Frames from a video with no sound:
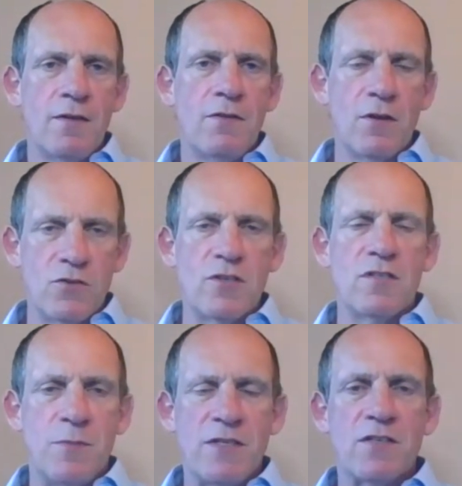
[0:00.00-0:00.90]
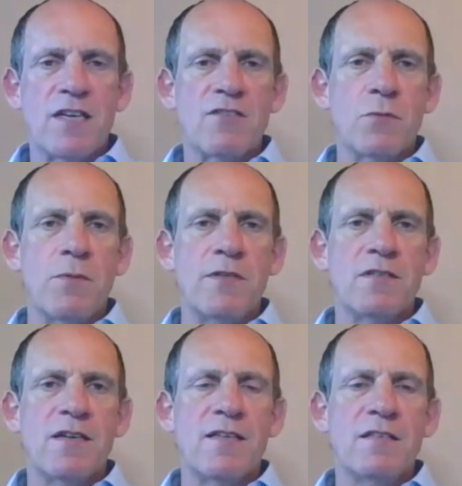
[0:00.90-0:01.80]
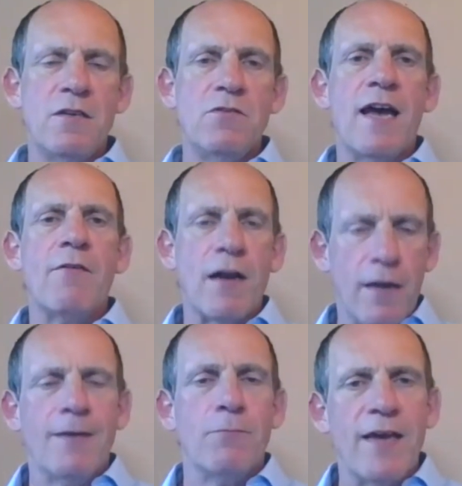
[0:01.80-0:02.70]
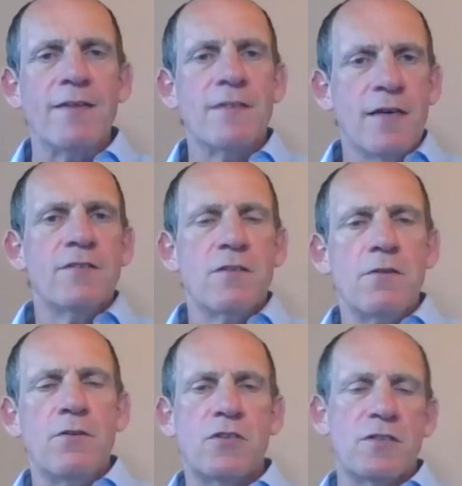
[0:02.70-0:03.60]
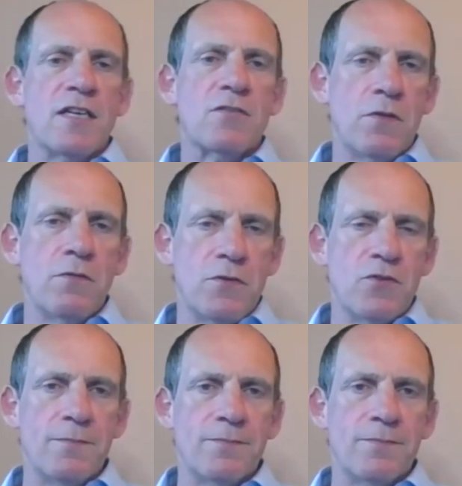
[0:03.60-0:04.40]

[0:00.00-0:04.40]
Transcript: not just to be successful, but to continue to have a client base so that you're successful in the future.